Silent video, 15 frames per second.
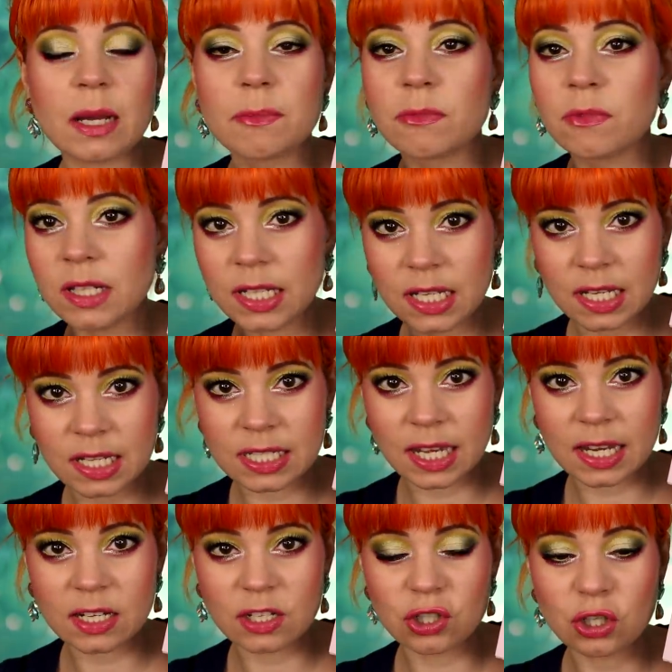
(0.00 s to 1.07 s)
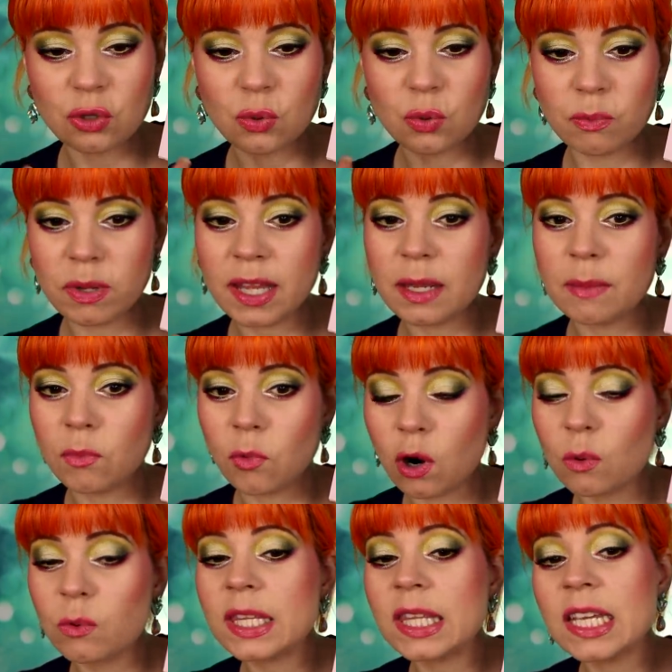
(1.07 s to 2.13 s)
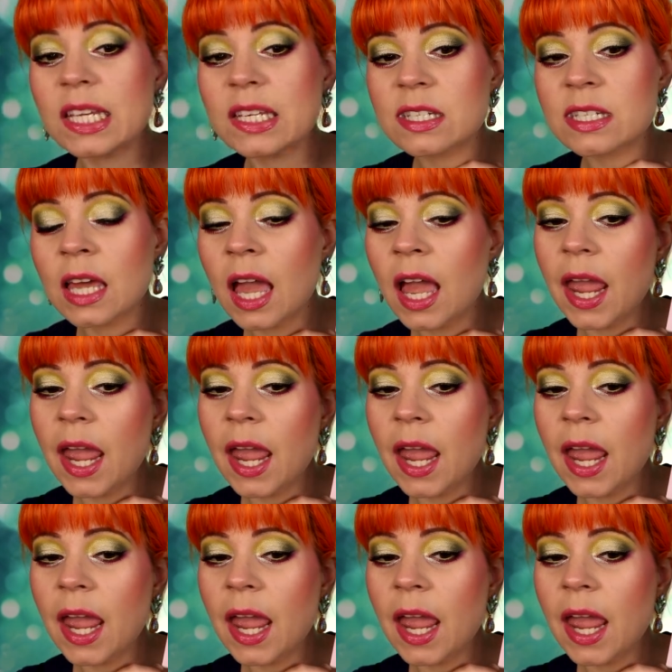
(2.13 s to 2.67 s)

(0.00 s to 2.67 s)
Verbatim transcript: I'm really excited to play more with these.